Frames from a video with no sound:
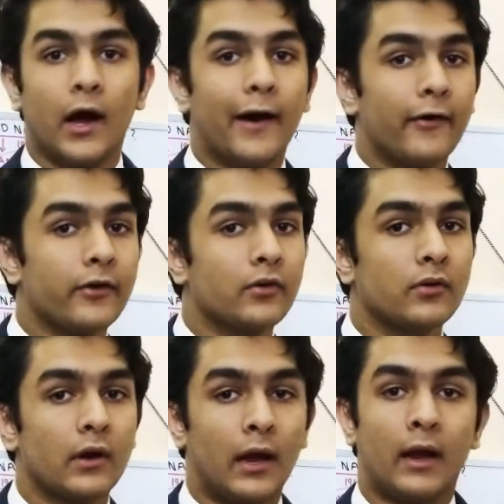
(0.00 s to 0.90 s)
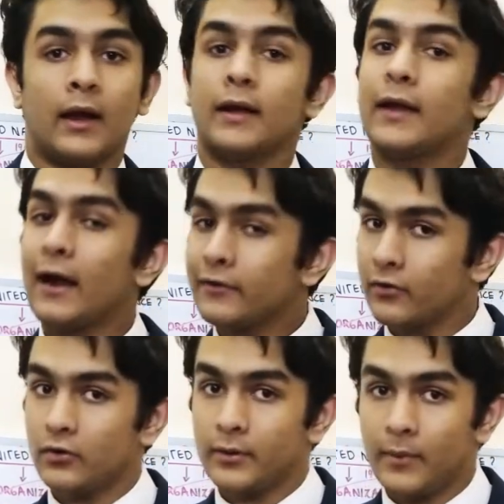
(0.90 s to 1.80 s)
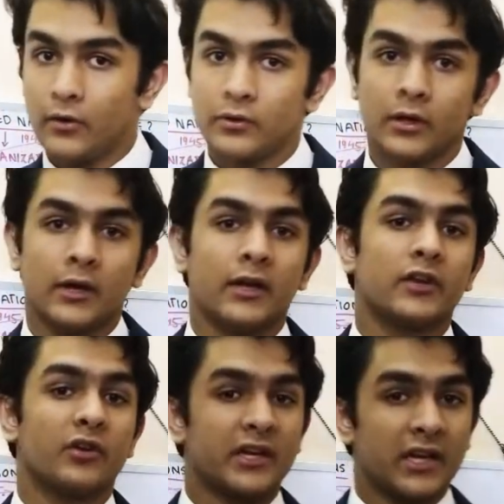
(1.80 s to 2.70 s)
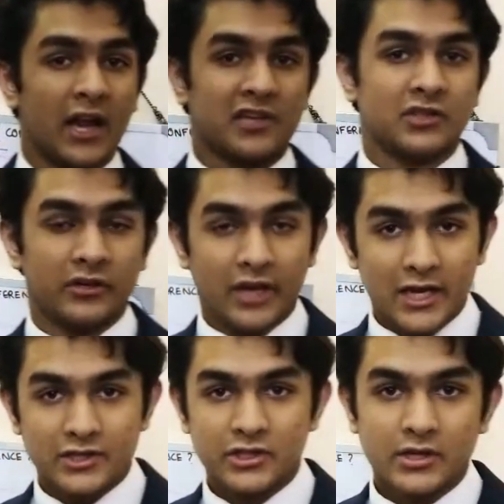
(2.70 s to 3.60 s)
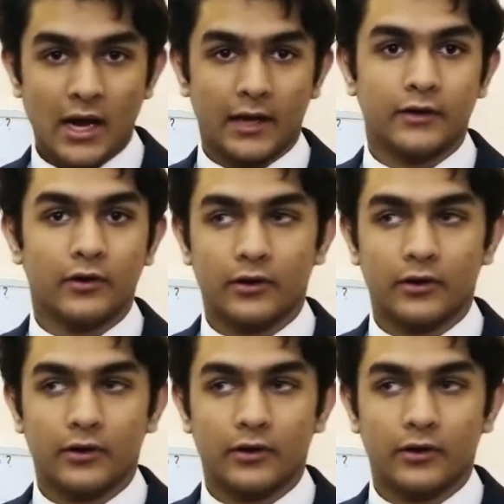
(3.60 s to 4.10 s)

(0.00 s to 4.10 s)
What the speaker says: and that's all about your international relation and